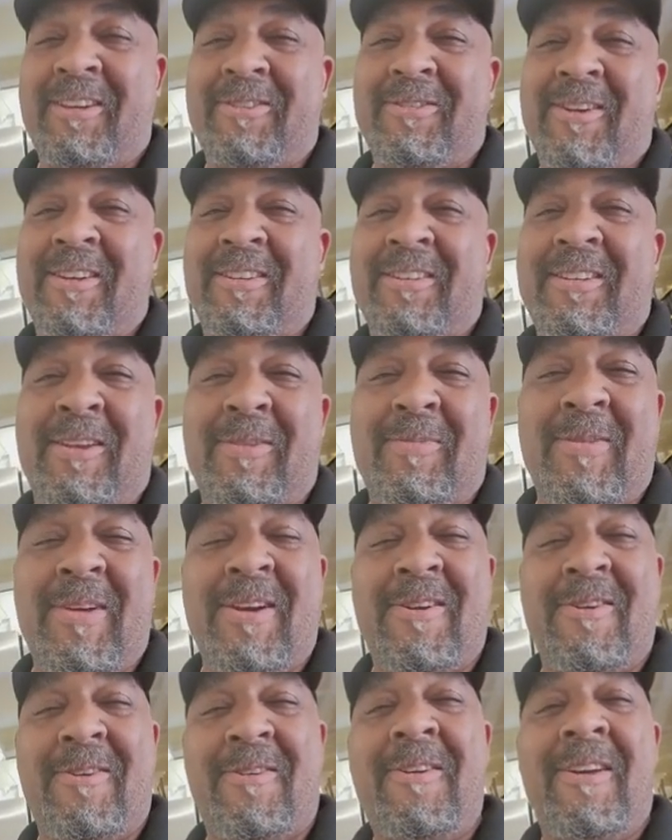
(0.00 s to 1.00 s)
He drives a
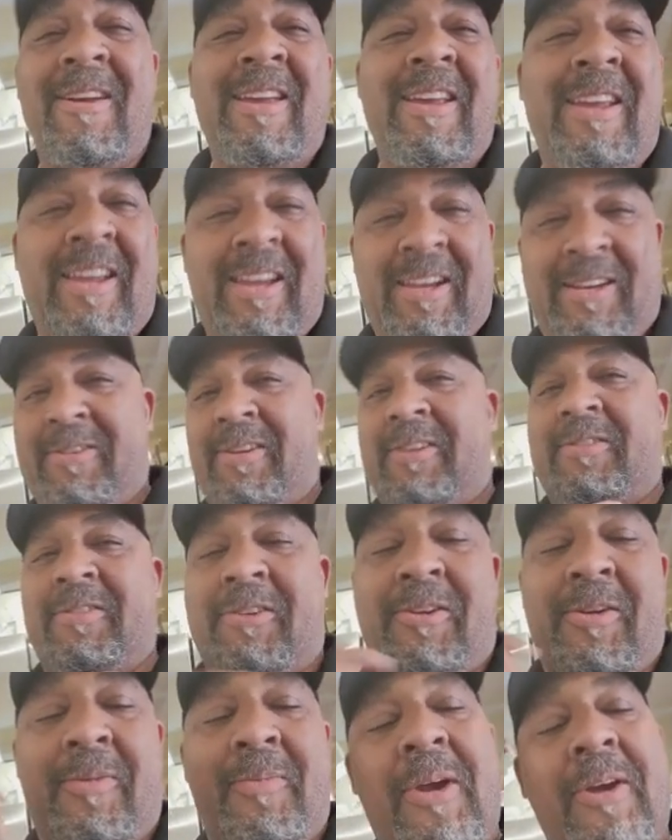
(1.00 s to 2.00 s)
Camaro. He drives
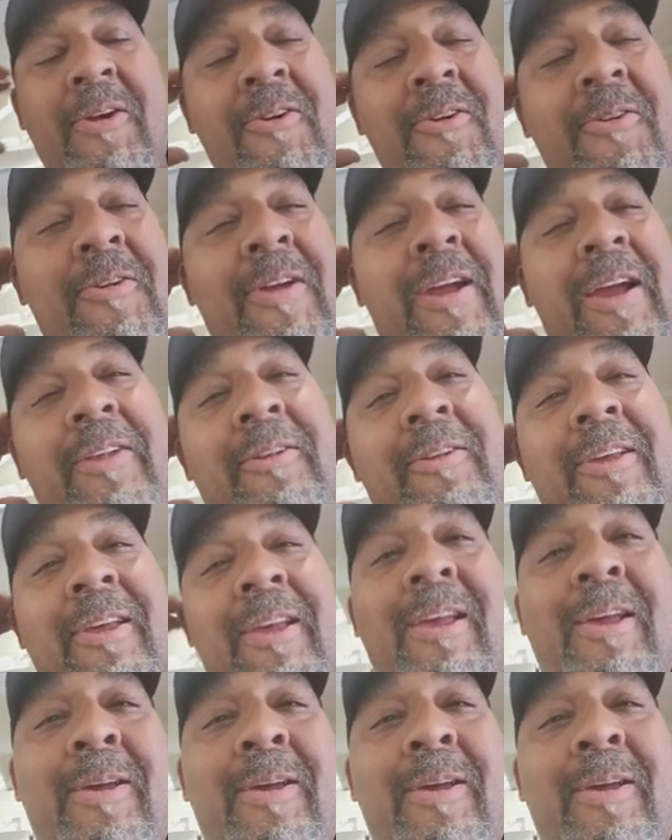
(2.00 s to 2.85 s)
our Camaro around.